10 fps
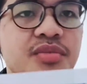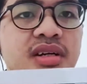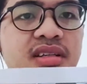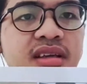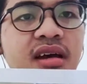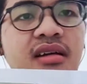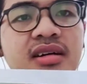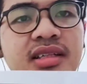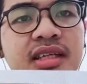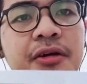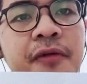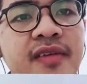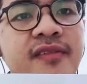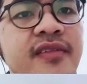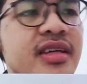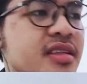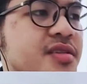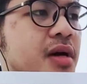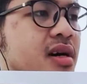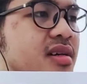but the great thing
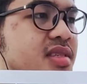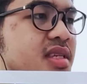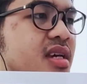to ask